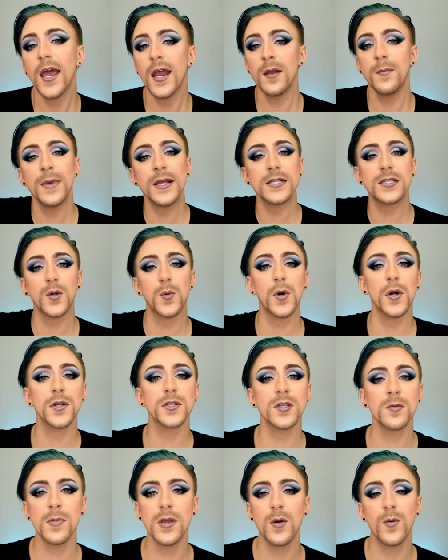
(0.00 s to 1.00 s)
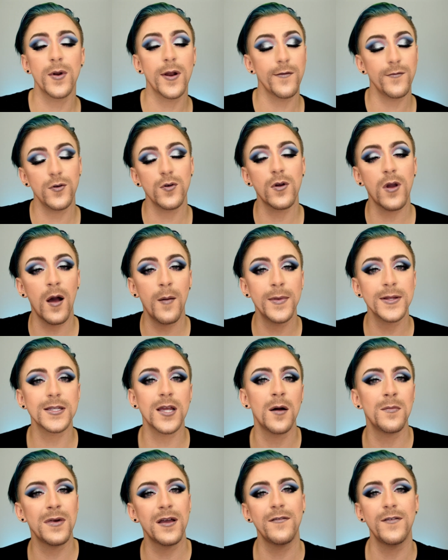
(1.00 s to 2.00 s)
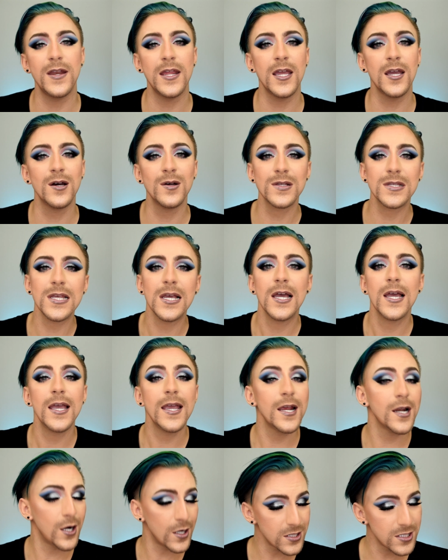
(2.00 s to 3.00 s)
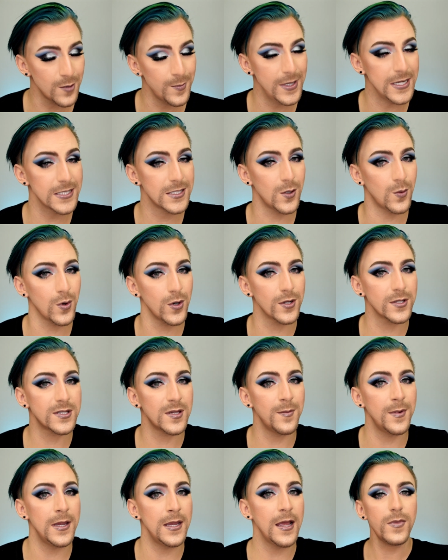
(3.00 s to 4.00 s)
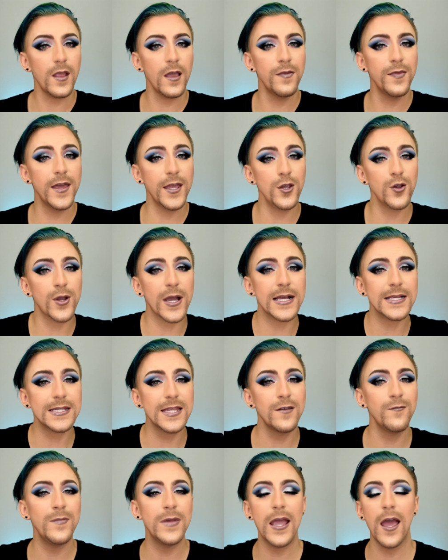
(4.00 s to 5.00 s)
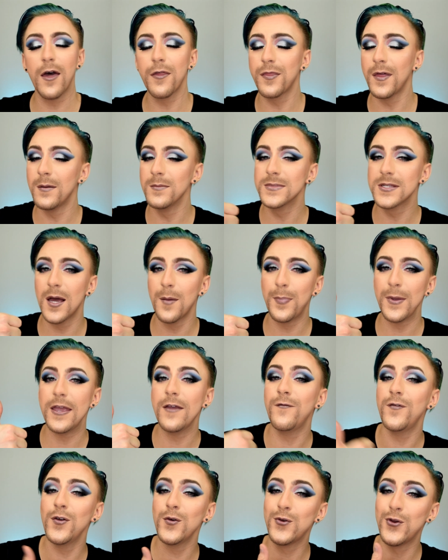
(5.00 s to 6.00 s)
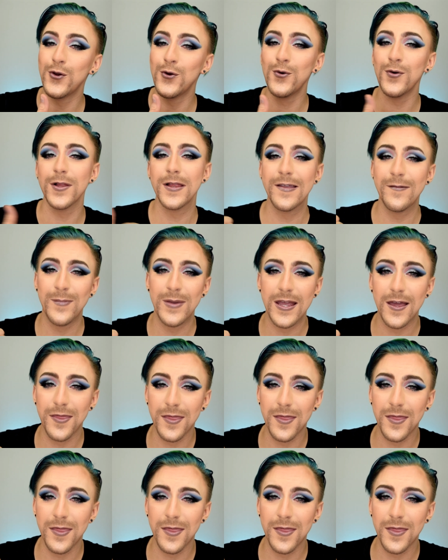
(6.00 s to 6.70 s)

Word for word: And it means the world to me whenever you comment on my videos. It also means the world to me that you guys leave me a thumbs up. If you do, leave me a